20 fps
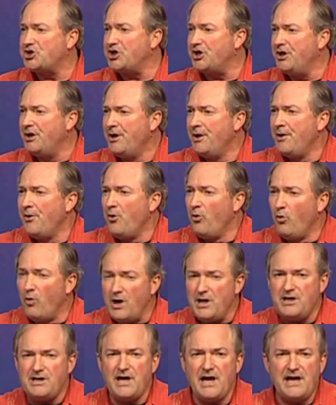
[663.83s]
And
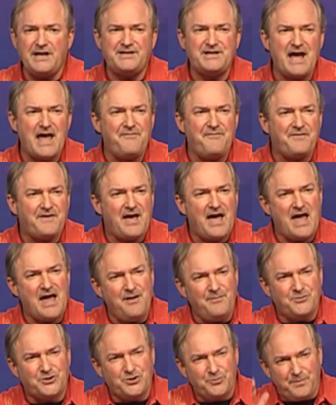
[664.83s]
one day, Dave
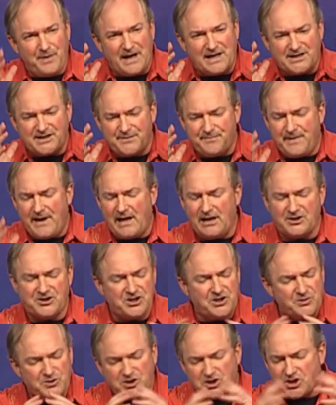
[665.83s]
came to Pastor Bayless, and
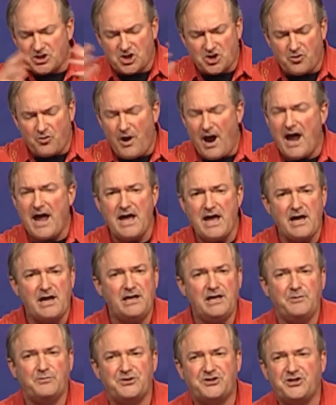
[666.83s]
he was just crying, and
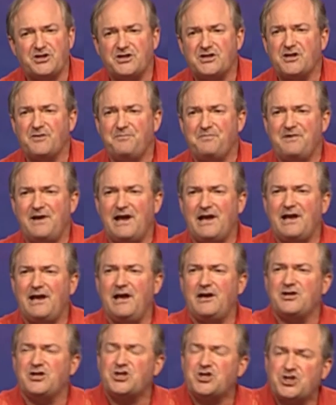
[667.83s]
he was just completely
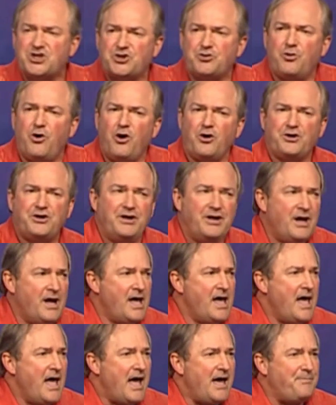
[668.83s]
distraught. And,
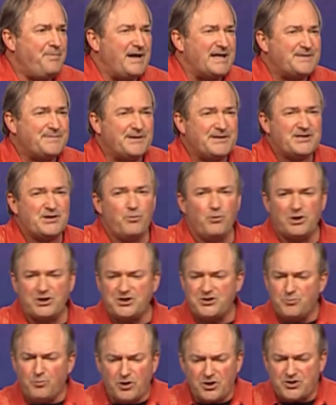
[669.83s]
and Pastor Bayless said, what's,
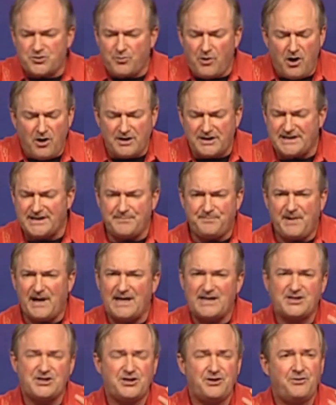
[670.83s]
what's wrong? He said,
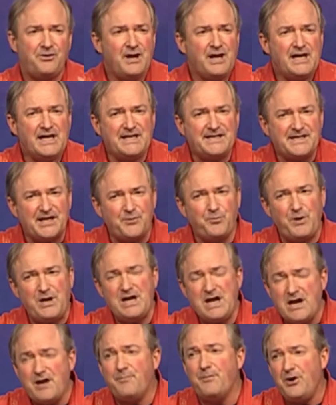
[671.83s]
Pastor, he said, we
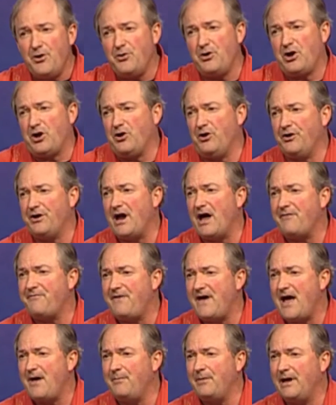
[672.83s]
need a miracle in our
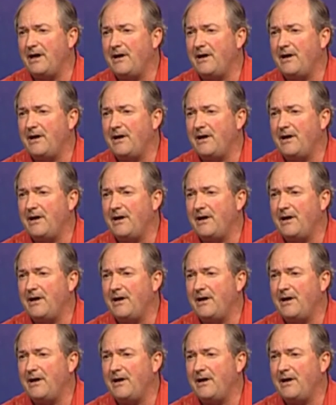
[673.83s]
family.